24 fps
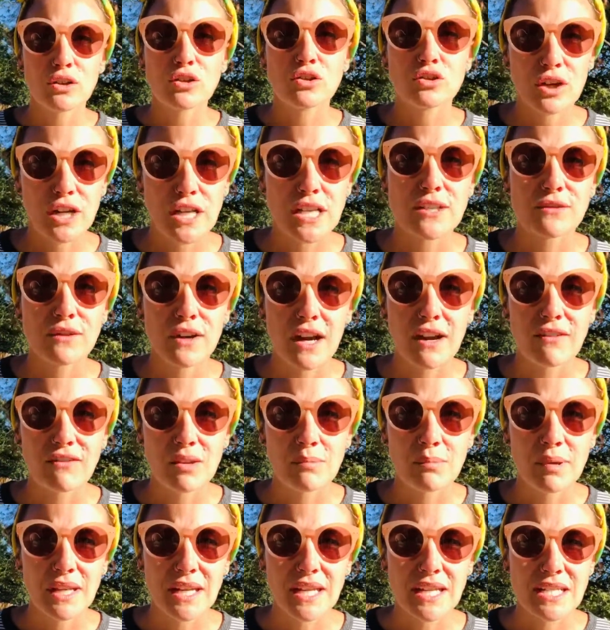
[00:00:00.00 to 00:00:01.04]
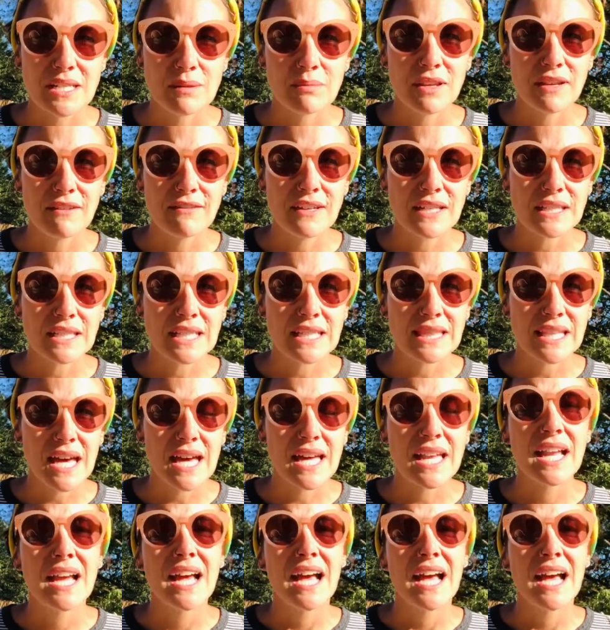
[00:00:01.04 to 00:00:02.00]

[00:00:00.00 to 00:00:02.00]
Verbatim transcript: grace for everybody to be feeling that.